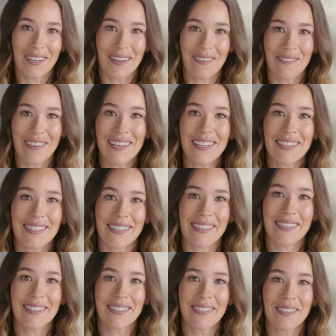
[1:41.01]

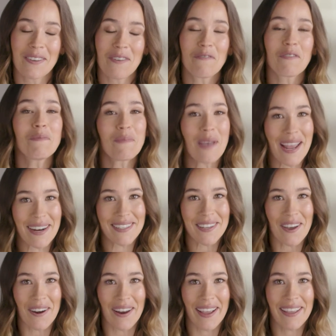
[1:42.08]
conveniences from
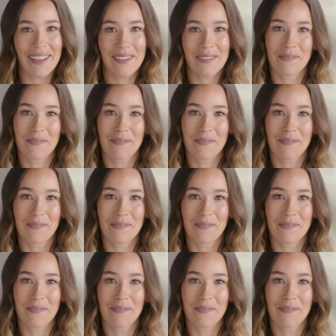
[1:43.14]
Panasonic.